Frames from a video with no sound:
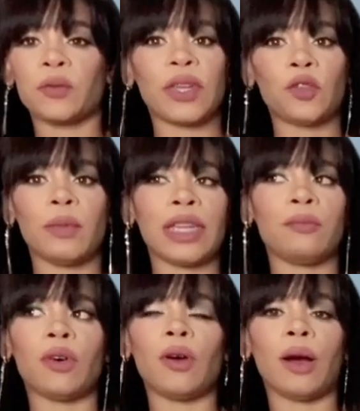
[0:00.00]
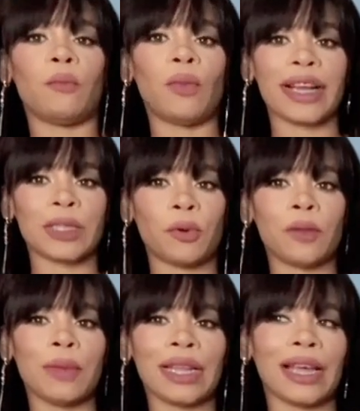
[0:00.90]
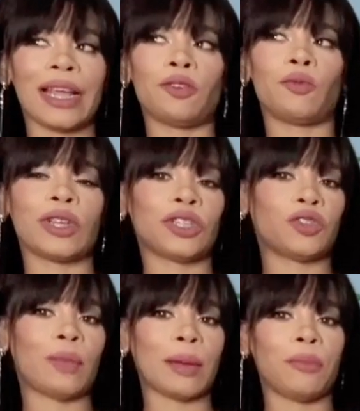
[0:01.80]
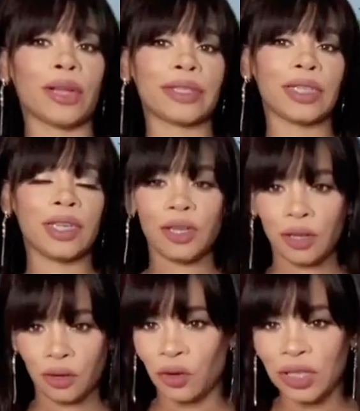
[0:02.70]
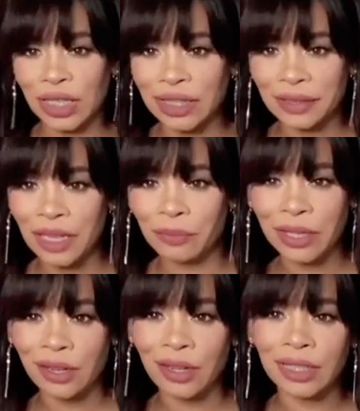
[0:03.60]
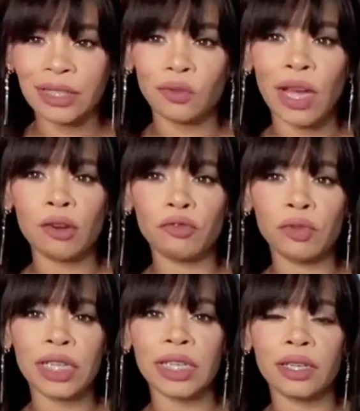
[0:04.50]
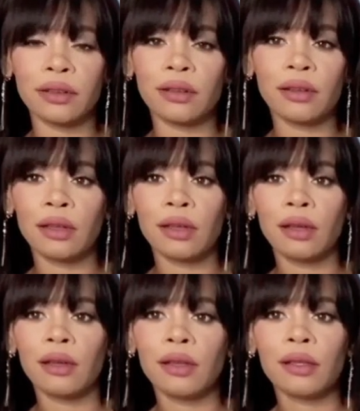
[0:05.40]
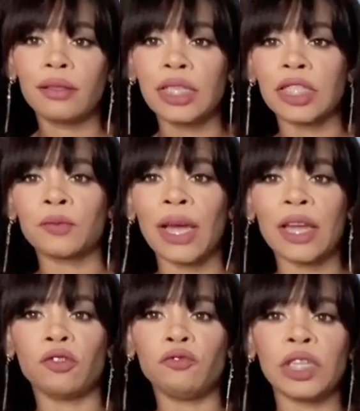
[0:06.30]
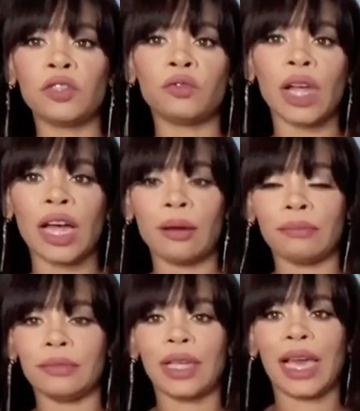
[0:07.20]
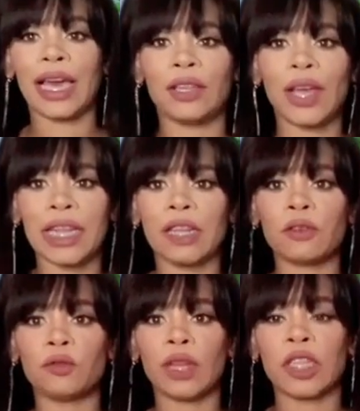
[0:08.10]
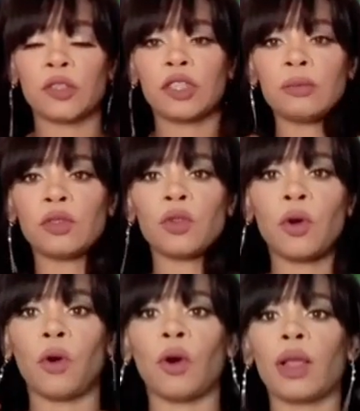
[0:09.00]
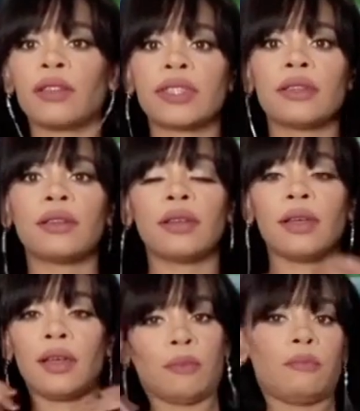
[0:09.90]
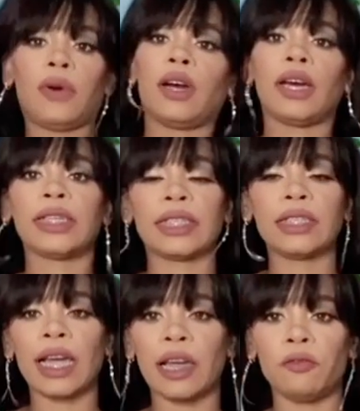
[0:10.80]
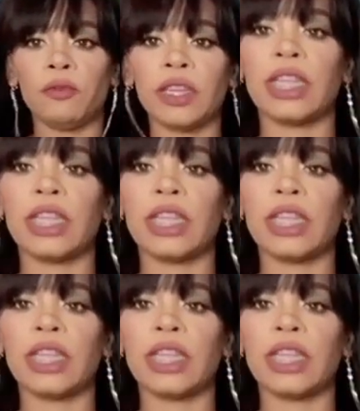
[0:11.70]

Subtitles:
way too many wax appointments and I don't wanna show my butt on the internet because, you know, this is why I don't really do, I never do like swimsuit hauls, but I really